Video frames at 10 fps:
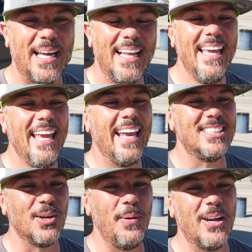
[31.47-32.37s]
But
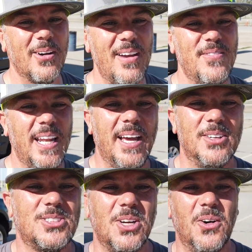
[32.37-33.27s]
it should be a great
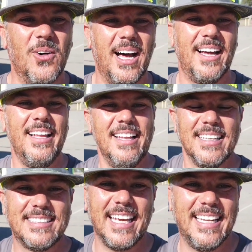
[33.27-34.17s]
video, so
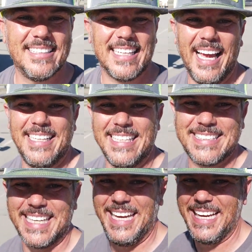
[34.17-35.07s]
let's get inside
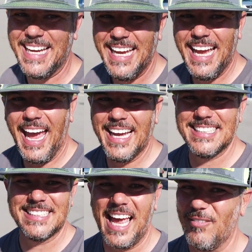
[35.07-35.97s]
this thing
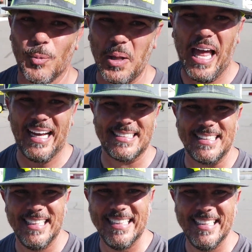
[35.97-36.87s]
and just have a blast.